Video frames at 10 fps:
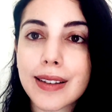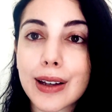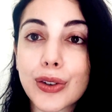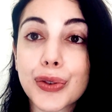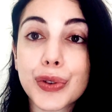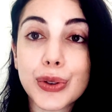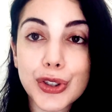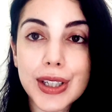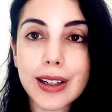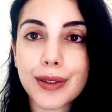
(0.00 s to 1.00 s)
that your
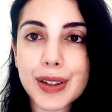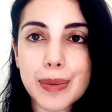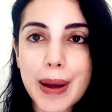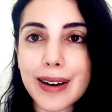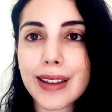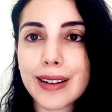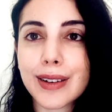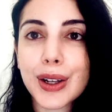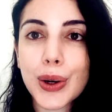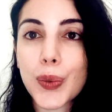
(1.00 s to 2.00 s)
future self is better
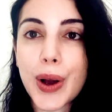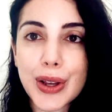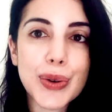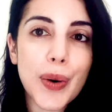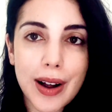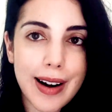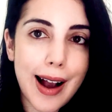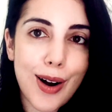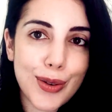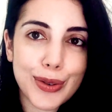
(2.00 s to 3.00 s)
than where you are
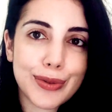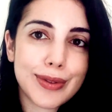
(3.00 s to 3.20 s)
now.